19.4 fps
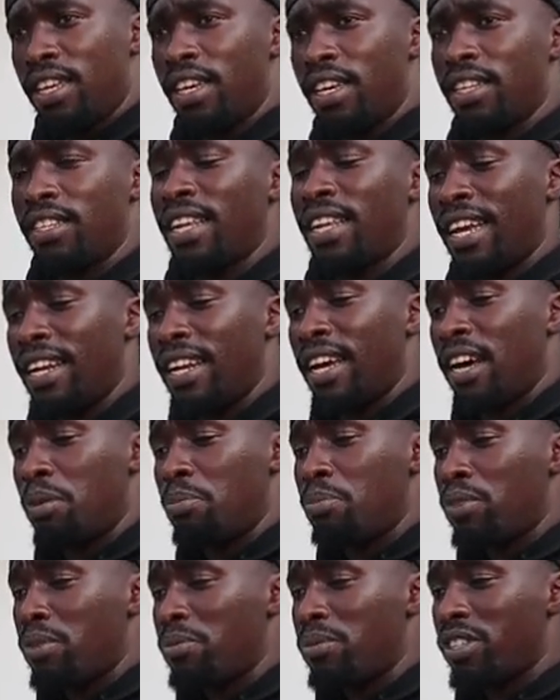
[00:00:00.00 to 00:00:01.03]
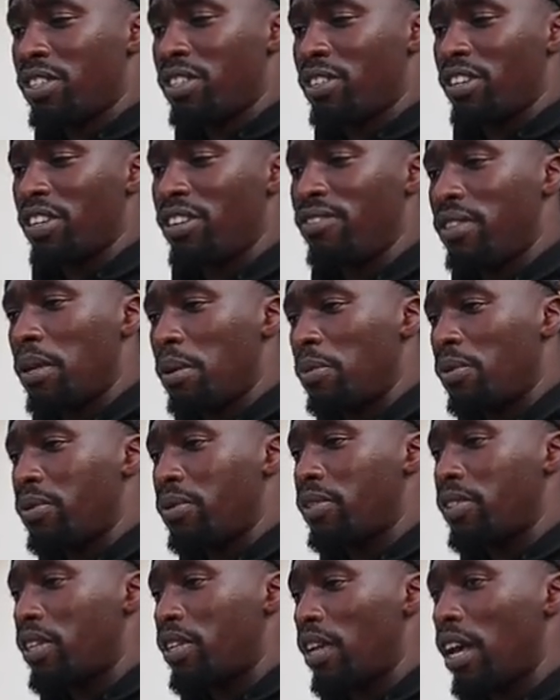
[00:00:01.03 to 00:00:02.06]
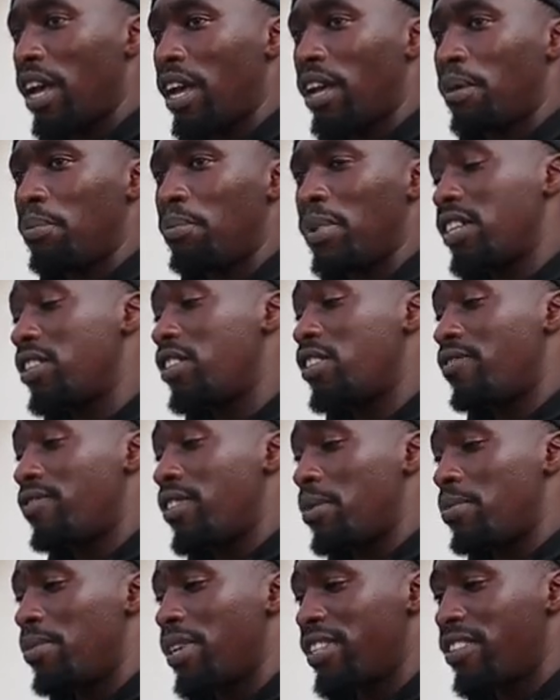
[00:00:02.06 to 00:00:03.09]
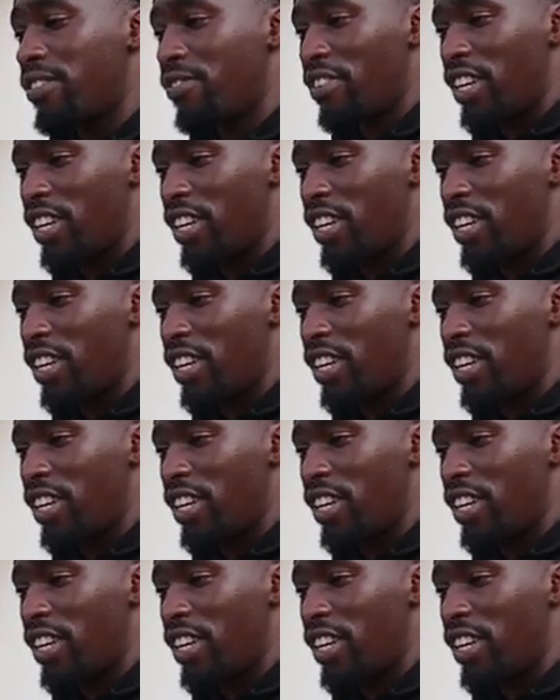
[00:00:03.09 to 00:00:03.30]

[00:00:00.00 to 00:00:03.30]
Yes, and I promise to give them uh, best of the best